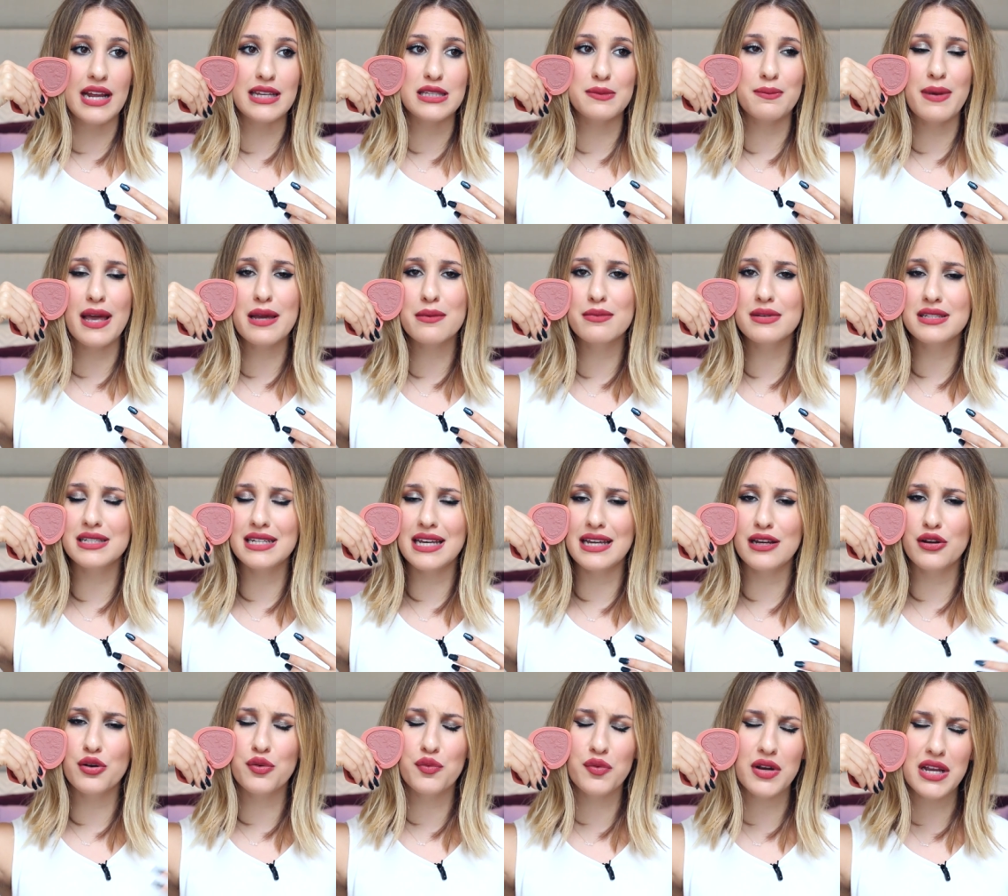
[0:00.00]
It's
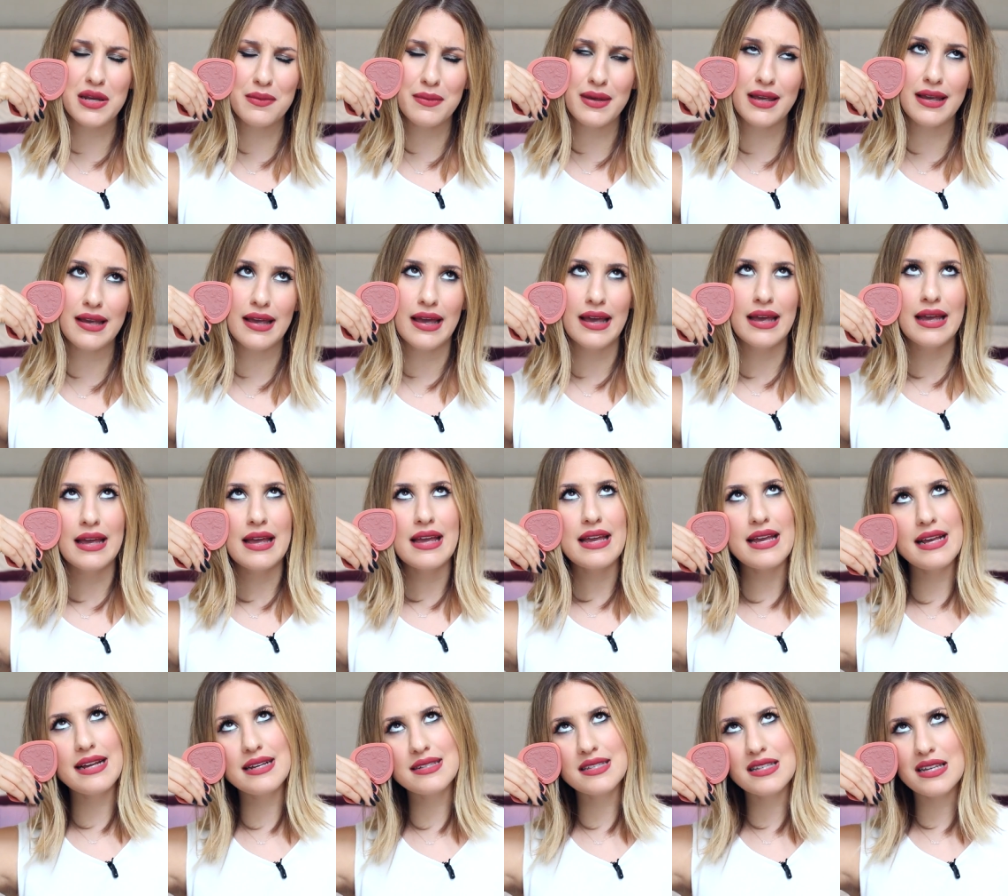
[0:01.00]
pigmented, creamy,
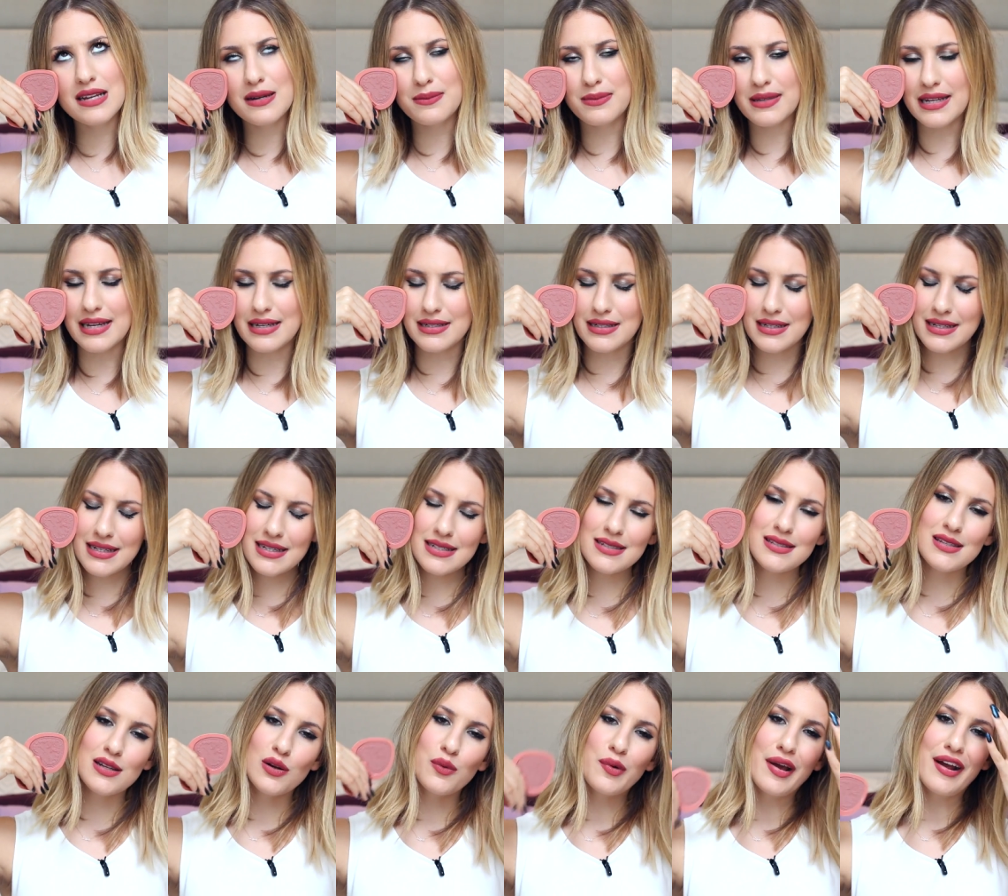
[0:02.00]
easy to blend,
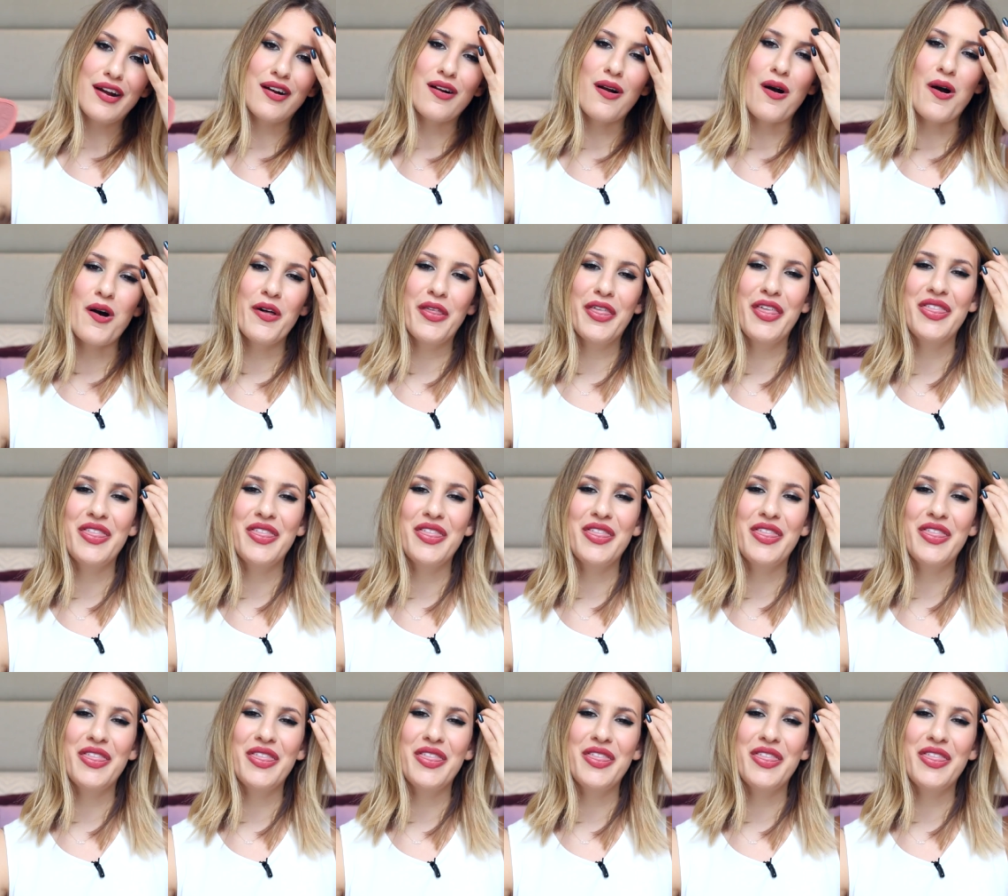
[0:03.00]
easy to wear, all